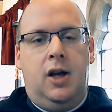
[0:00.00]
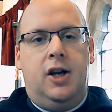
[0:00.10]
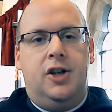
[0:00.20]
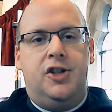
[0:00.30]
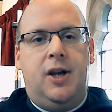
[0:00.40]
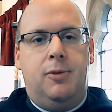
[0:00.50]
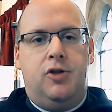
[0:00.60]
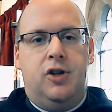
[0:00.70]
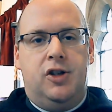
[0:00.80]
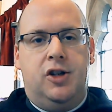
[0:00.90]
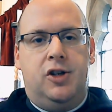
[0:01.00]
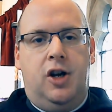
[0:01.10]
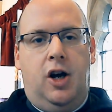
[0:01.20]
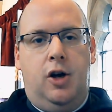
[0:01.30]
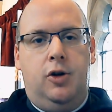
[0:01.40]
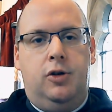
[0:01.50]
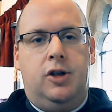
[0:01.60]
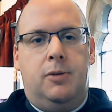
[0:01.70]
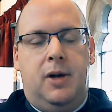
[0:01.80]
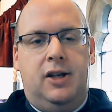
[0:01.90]
At cemeteries that are owned
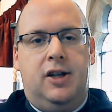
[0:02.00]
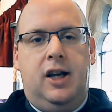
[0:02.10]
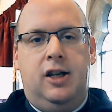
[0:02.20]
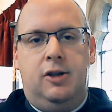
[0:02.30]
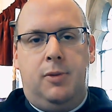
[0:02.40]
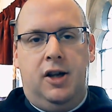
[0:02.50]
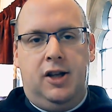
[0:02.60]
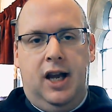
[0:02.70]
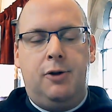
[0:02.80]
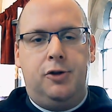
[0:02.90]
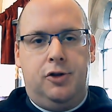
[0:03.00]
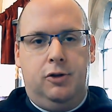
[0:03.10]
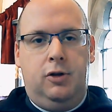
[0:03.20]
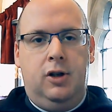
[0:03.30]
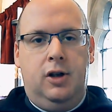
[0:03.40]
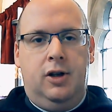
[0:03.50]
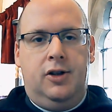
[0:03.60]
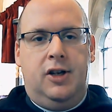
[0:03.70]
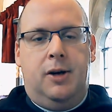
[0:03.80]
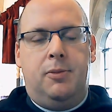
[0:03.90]
and maintained by the council,
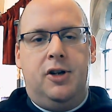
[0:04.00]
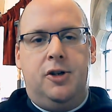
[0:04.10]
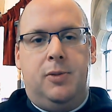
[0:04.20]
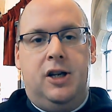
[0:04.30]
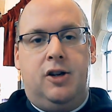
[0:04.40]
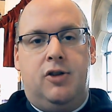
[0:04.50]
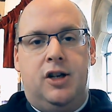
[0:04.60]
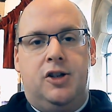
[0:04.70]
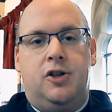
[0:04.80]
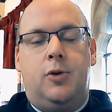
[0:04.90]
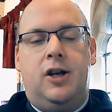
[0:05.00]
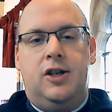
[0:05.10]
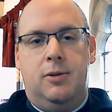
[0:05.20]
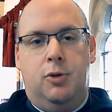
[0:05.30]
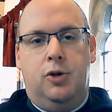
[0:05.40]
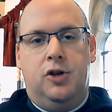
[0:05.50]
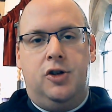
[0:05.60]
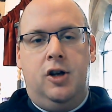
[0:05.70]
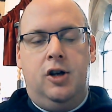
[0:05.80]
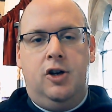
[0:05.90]
the number has been increased to 20 mourners
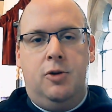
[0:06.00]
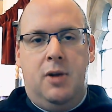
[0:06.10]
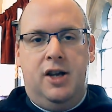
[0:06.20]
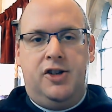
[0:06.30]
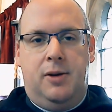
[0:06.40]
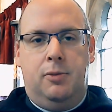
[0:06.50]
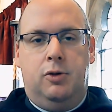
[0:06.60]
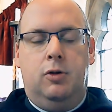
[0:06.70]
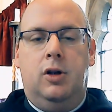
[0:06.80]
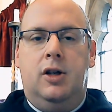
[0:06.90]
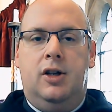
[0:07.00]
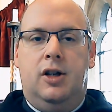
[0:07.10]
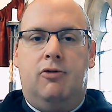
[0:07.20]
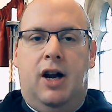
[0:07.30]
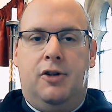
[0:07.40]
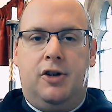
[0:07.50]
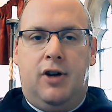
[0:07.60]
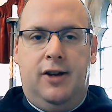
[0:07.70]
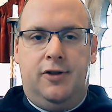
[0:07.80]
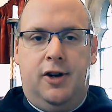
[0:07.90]
who may assemble round the
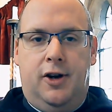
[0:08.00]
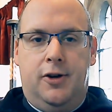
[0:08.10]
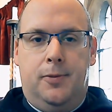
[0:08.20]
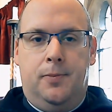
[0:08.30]
graveside.